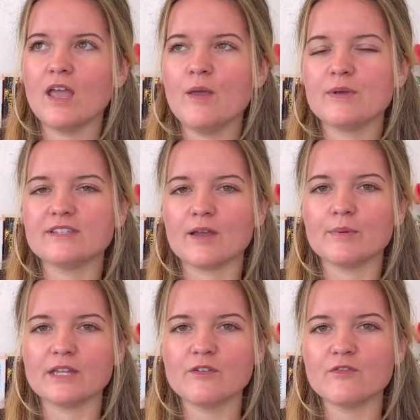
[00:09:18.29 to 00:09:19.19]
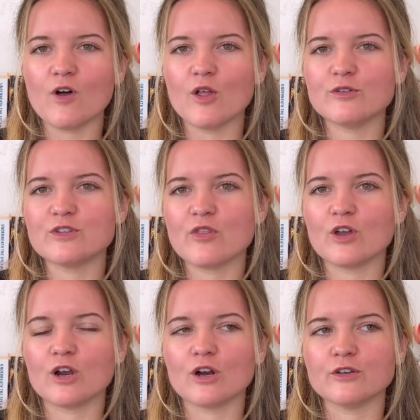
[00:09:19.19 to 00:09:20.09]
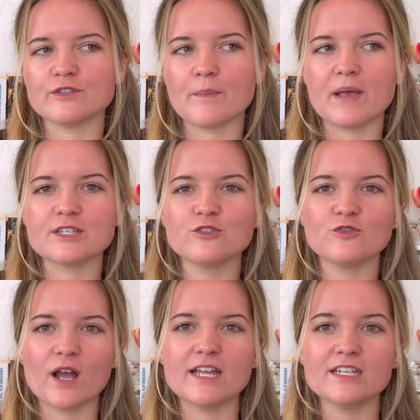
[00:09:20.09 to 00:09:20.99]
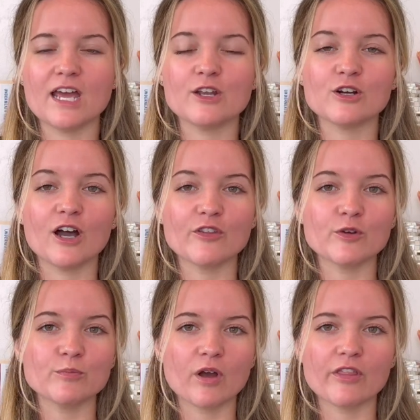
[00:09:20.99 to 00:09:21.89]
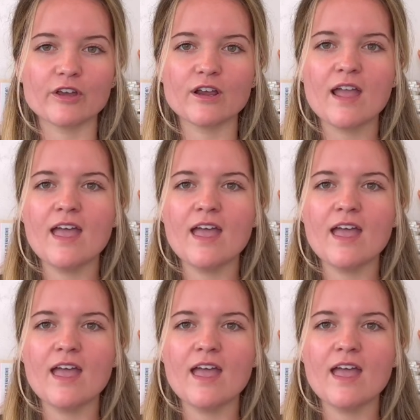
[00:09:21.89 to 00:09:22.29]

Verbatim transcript: because I believe it follows the girl's best friend and her other brother,